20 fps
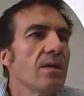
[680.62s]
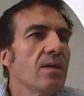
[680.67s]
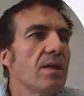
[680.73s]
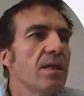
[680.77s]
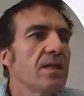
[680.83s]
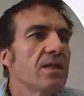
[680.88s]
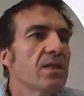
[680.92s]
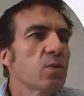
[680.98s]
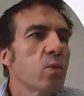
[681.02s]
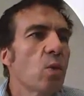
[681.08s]

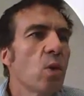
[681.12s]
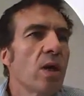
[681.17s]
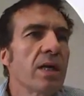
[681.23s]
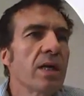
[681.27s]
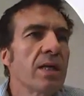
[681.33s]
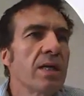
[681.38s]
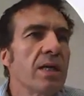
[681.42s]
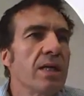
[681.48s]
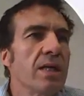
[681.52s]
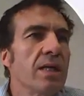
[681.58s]
This
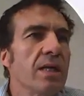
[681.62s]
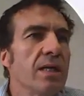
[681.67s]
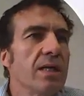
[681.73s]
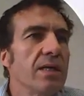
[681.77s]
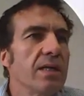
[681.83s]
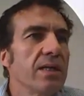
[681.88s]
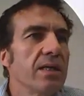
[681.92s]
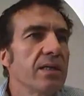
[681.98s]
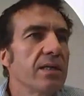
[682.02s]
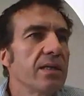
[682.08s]
one,
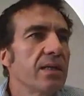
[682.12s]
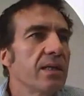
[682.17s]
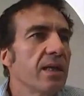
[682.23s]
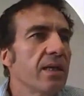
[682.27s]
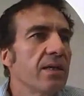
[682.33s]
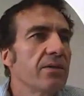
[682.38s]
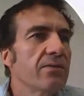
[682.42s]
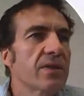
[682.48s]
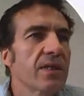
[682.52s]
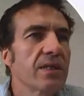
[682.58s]

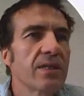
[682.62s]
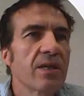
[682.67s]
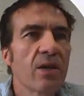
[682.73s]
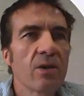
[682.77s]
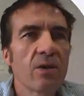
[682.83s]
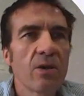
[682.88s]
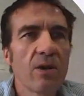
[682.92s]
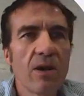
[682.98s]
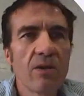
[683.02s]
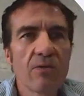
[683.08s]

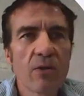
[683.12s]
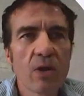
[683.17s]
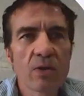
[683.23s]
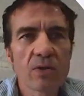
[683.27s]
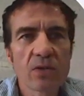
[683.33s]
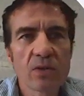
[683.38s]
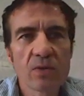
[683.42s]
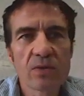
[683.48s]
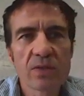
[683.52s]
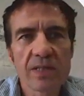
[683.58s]
I've
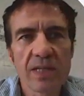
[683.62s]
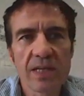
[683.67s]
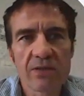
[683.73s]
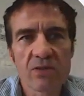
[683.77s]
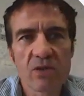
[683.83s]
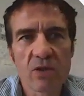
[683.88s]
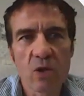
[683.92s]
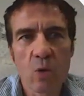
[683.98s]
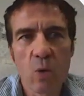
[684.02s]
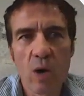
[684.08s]
also said
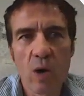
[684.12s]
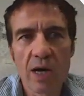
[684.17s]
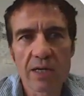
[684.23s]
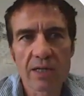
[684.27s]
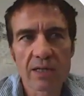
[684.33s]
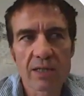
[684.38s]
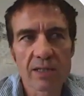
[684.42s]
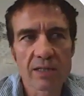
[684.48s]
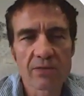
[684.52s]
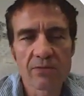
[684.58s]

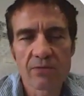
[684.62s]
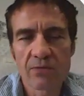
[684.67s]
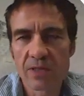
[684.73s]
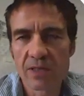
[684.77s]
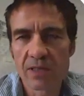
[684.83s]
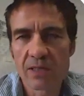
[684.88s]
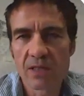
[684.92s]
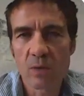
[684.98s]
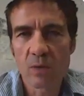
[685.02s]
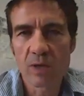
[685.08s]
required for
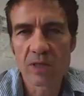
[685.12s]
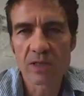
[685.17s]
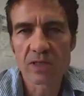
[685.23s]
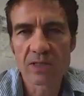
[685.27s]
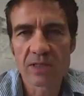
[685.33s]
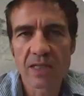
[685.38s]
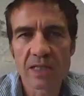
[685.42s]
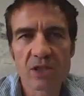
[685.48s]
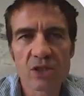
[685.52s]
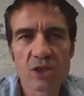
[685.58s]
the
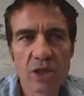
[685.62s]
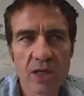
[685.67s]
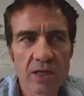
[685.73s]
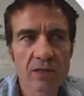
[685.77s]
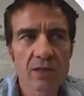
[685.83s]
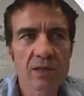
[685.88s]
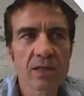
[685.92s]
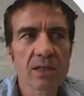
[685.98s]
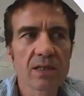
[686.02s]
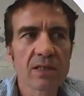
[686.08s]
questions. I
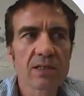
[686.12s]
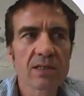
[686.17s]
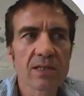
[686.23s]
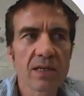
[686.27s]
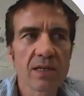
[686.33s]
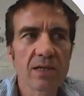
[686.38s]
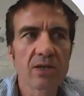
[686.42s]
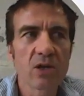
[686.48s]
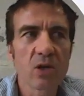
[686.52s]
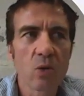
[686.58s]
generally
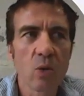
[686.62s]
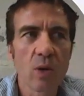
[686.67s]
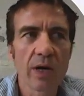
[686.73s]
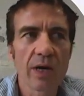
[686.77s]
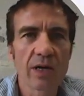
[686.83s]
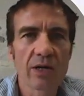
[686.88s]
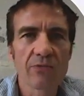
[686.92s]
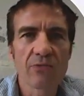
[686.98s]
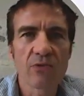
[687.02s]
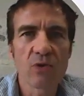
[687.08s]
say
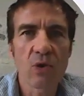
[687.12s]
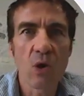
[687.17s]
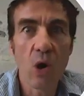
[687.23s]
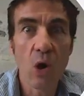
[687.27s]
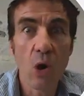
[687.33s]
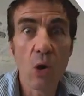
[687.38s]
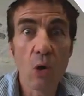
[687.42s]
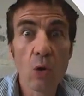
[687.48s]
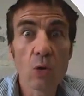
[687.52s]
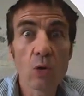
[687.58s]
required for
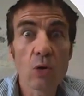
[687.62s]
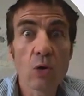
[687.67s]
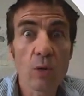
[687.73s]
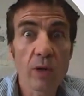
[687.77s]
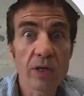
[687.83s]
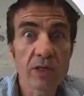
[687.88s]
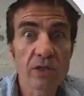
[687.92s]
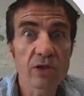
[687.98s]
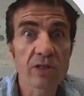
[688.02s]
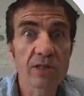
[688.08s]
all
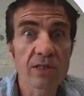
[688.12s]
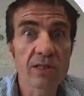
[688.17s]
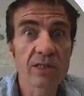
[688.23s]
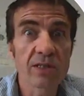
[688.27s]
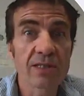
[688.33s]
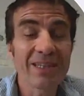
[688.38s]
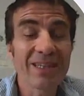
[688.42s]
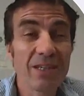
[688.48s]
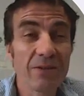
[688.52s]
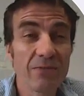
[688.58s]

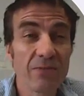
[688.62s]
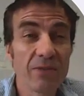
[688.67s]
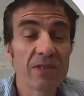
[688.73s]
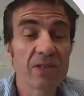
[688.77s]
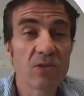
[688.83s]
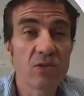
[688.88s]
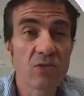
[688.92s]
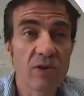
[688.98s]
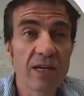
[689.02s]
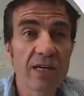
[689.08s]
questions if it's
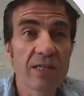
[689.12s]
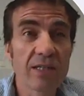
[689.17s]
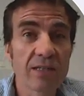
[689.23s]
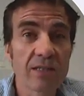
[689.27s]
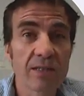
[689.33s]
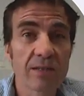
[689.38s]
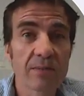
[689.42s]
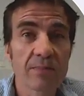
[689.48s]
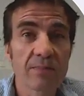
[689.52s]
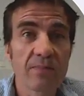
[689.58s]
graded.
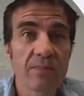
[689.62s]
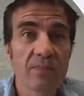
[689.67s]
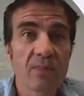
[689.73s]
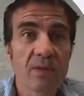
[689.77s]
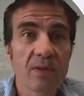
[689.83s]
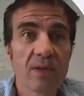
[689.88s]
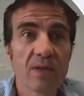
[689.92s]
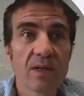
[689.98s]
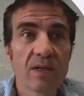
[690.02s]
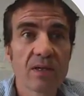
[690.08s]

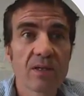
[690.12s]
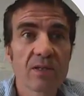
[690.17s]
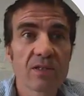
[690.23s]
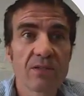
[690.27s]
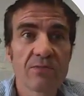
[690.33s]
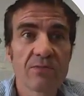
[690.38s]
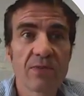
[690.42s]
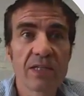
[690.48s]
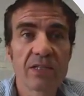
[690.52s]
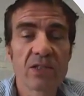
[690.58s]
Because
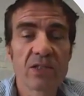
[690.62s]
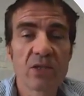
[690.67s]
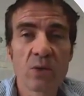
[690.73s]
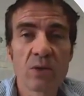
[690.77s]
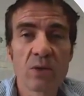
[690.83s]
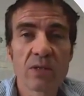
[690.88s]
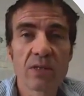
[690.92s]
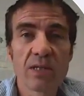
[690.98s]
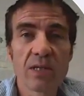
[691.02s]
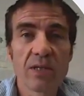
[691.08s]
if I
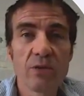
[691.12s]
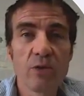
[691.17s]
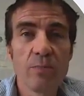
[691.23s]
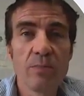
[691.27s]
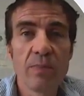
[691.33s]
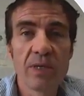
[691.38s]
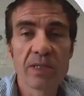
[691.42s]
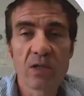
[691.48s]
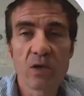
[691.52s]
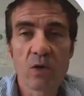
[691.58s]
don't and you
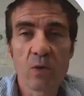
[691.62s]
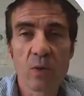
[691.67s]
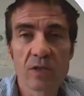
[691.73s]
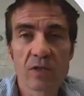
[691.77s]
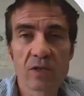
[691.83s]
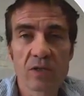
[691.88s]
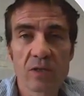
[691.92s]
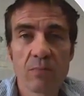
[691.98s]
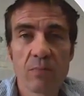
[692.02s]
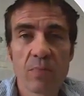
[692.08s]
miss a
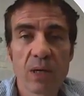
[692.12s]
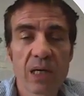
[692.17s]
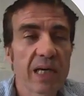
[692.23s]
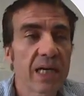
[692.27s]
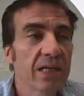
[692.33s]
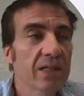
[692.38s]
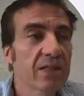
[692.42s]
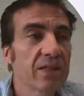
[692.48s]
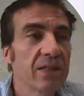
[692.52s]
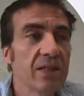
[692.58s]
question by
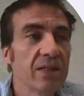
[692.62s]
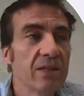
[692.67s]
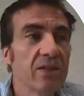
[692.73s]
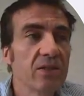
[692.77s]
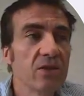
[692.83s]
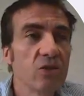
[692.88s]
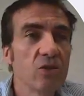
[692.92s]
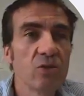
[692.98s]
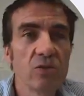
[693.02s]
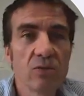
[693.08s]
accident,
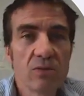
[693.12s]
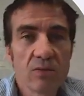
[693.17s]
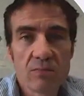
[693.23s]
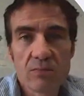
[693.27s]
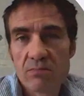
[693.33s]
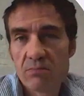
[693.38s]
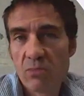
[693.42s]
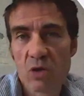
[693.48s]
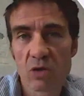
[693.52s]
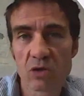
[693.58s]
you
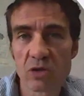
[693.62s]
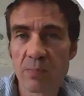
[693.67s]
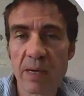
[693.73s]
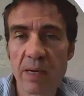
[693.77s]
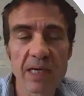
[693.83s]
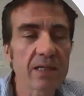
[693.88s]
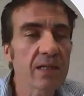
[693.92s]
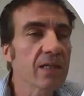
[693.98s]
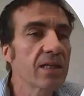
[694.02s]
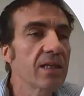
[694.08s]

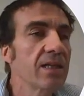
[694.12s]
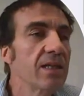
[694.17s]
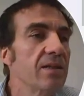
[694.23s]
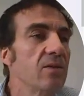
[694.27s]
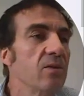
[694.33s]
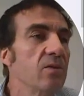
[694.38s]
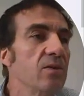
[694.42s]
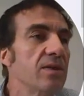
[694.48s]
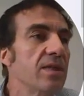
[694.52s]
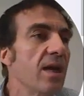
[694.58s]
automatically
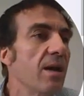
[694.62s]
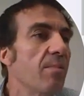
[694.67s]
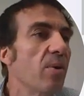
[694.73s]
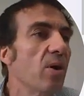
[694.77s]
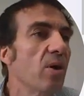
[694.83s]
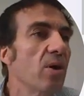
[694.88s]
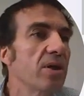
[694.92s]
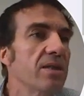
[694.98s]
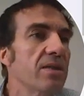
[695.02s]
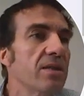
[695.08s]
lose that
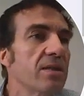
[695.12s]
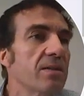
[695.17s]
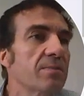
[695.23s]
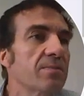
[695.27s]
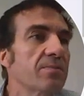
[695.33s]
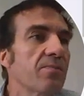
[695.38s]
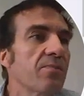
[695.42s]
point.